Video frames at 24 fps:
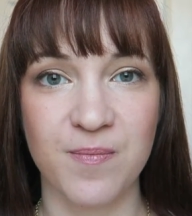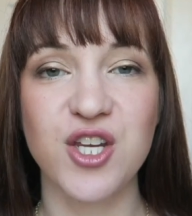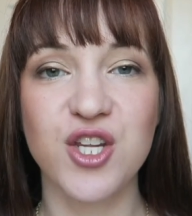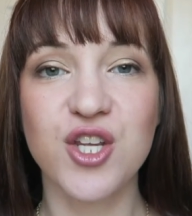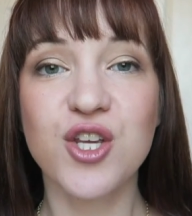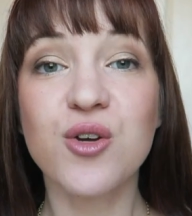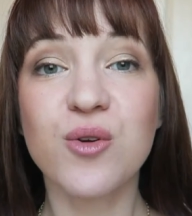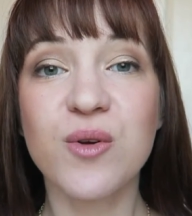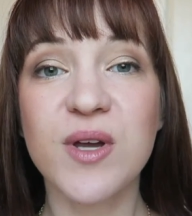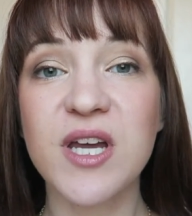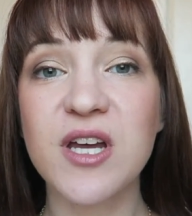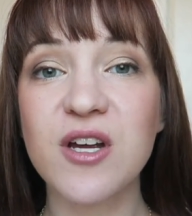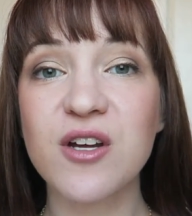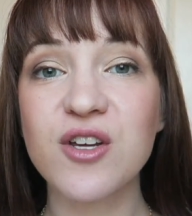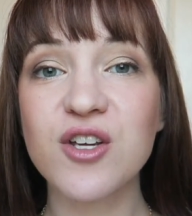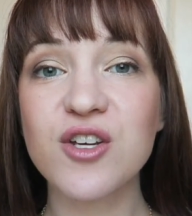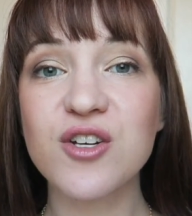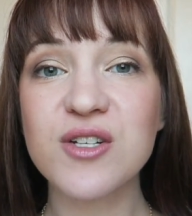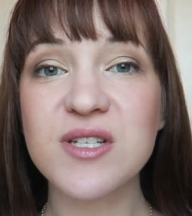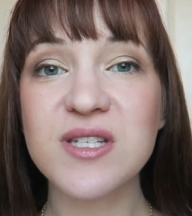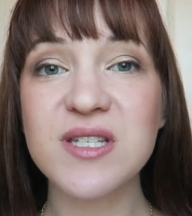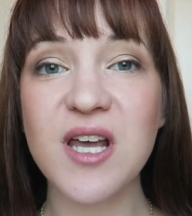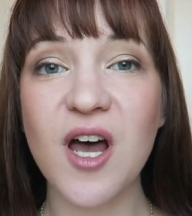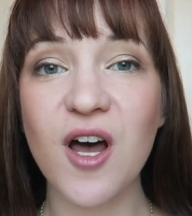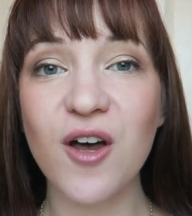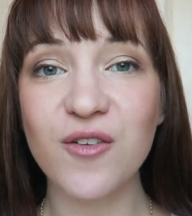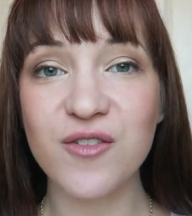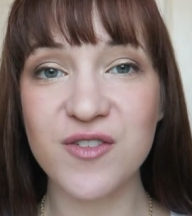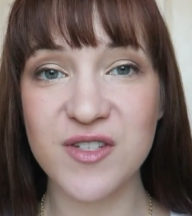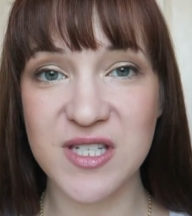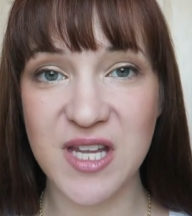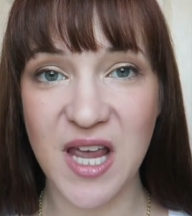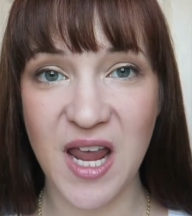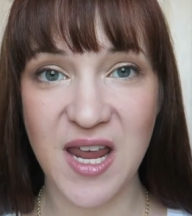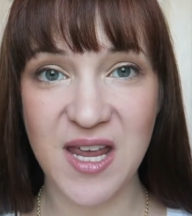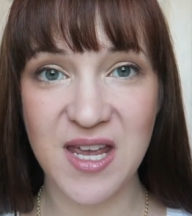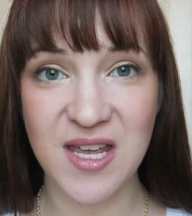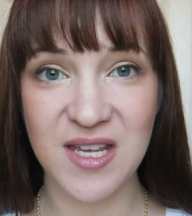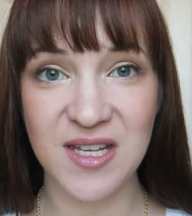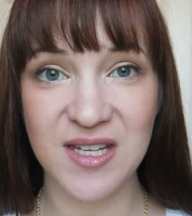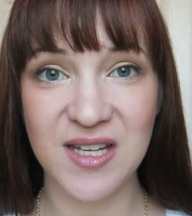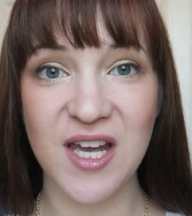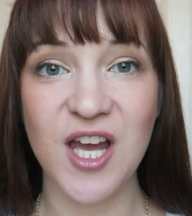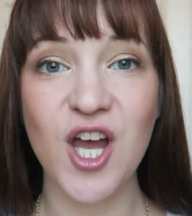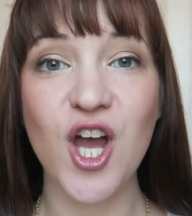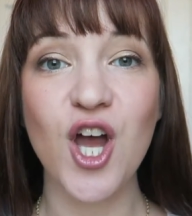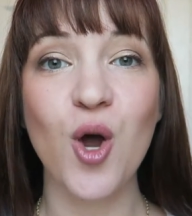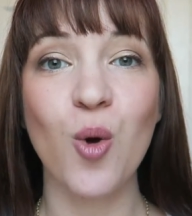and you hear yourself
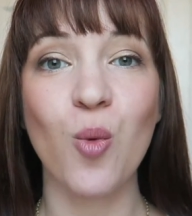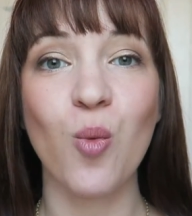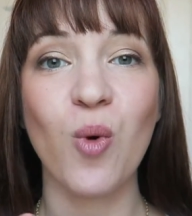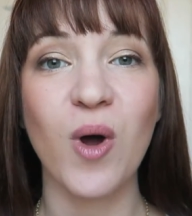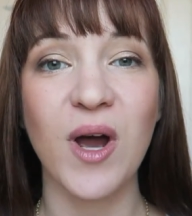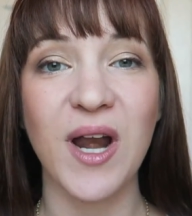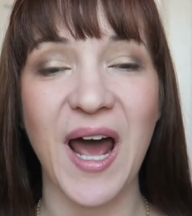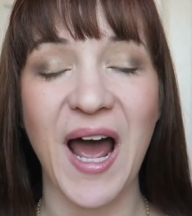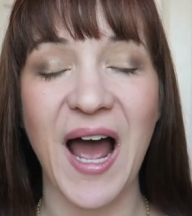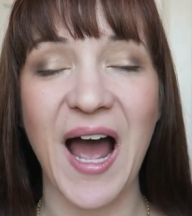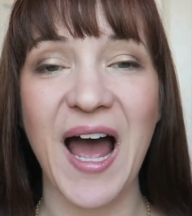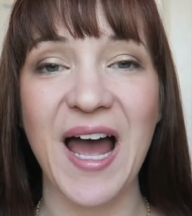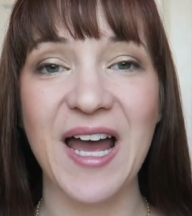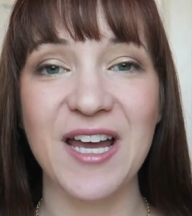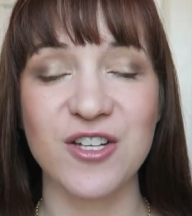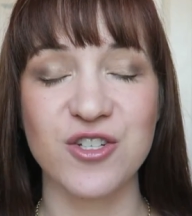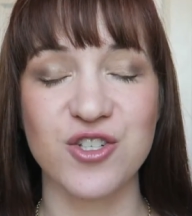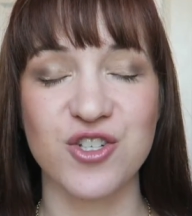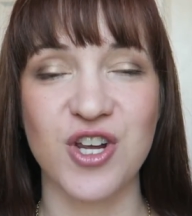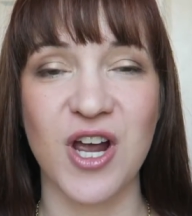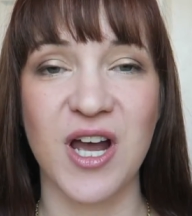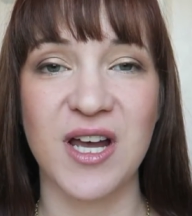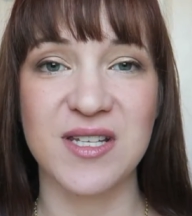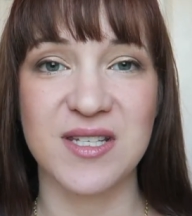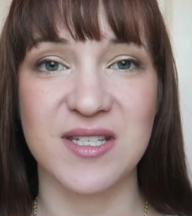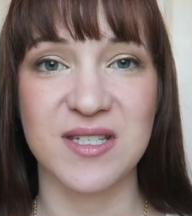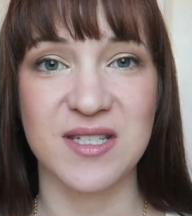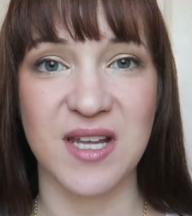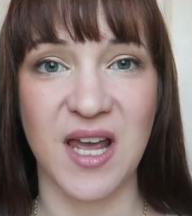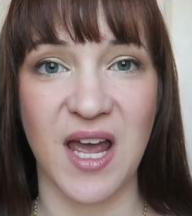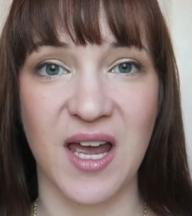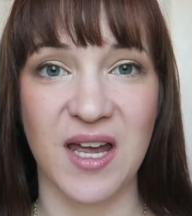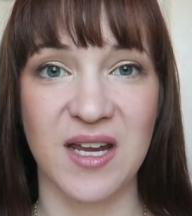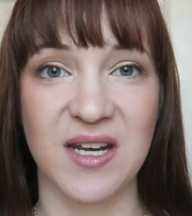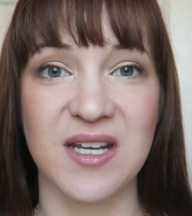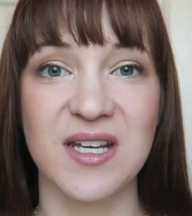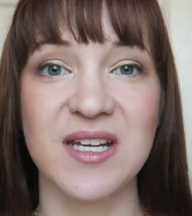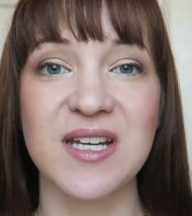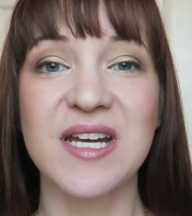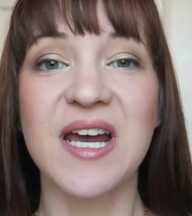saying what I just said,